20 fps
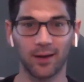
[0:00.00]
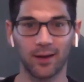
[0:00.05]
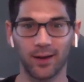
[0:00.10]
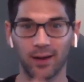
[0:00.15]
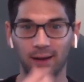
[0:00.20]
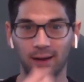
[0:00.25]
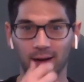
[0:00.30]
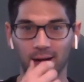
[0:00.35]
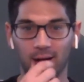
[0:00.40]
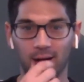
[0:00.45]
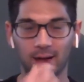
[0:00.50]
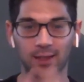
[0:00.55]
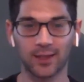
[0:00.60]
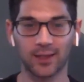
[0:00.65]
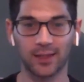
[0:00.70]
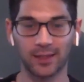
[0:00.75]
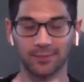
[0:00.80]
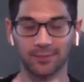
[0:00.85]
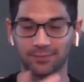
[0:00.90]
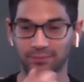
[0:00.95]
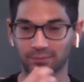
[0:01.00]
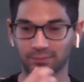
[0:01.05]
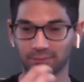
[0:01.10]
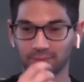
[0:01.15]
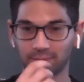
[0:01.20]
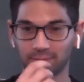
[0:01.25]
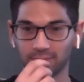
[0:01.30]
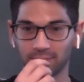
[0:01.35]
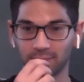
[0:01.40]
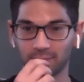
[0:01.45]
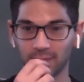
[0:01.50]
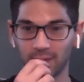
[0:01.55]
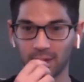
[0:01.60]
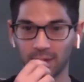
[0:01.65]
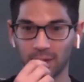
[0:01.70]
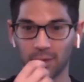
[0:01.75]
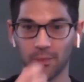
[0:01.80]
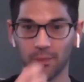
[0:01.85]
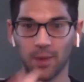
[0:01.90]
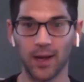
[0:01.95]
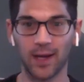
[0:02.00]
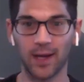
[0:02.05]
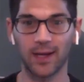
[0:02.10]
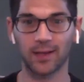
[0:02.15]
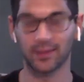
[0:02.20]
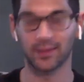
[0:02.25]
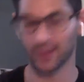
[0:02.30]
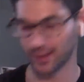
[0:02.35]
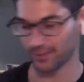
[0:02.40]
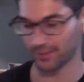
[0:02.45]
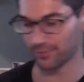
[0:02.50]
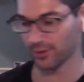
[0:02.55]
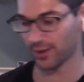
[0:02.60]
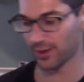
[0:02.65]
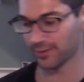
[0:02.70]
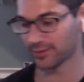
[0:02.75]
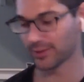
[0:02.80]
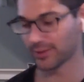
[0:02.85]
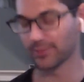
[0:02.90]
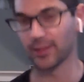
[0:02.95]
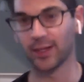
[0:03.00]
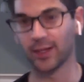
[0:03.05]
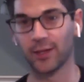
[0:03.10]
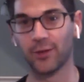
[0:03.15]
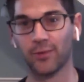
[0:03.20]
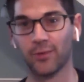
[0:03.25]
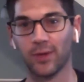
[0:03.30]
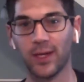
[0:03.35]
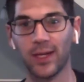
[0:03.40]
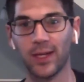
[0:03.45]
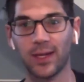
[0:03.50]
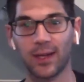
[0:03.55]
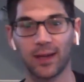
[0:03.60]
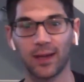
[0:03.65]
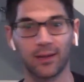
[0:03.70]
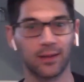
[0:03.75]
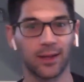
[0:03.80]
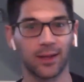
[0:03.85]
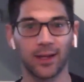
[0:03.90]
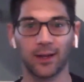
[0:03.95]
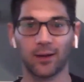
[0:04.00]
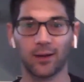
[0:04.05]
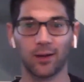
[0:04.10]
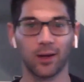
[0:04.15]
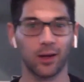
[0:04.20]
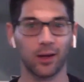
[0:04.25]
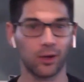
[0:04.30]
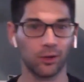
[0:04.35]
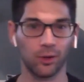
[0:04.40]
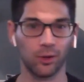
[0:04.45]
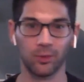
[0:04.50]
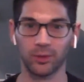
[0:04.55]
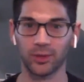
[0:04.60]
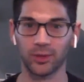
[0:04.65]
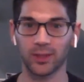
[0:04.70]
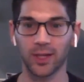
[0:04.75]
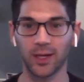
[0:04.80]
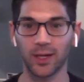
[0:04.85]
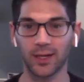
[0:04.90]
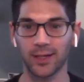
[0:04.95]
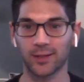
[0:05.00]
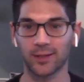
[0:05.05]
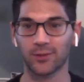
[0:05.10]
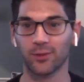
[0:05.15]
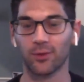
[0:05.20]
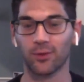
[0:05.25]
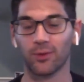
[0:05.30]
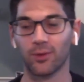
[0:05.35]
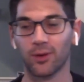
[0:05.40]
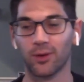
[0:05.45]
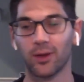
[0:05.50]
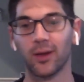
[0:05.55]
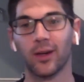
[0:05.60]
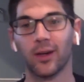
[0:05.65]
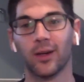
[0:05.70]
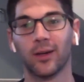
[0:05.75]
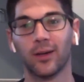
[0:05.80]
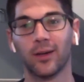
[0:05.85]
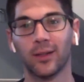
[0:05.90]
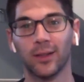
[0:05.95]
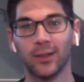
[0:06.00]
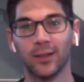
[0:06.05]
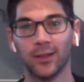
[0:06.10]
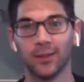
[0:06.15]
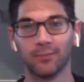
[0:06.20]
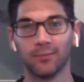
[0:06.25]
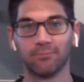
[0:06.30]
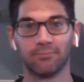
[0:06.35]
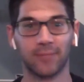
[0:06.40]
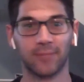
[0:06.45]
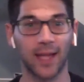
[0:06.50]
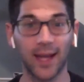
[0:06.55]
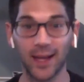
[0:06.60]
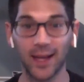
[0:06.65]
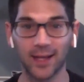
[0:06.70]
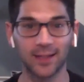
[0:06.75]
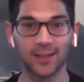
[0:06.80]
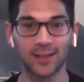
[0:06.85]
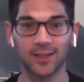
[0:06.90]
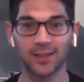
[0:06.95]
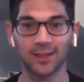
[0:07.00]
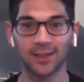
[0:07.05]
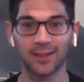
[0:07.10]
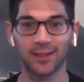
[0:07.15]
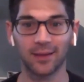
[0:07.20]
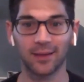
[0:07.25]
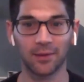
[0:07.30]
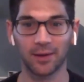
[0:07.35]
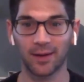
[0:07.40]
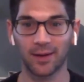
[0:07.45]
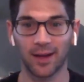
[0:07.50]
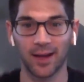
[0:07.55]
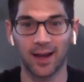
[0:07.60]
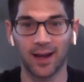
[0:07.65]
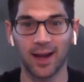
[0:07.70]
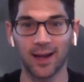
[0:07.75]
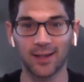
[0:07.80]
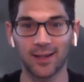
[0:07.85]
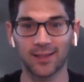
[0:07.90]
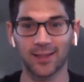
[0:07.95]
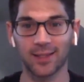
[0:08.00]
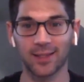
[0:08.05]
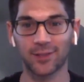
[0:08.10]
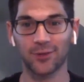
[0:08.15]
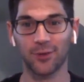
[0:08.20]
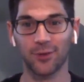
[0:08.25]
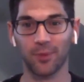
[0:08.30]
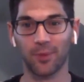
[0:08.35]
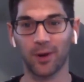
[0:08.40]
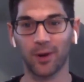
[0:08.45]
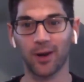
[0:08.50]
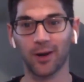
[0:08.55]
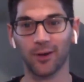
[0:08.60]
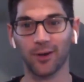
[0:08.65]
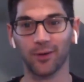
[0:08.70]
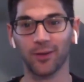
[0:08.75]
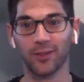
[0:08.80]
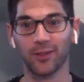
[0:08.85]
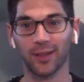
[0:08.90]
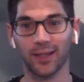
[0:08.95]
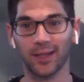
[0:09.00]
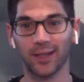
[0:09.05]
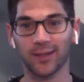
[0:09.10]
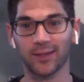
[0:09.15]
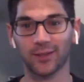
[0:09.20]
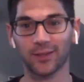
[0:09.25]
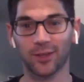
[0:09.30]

And honestly, you might, like, if you have something unique like global studies or dance, it kind of sets you apart, really.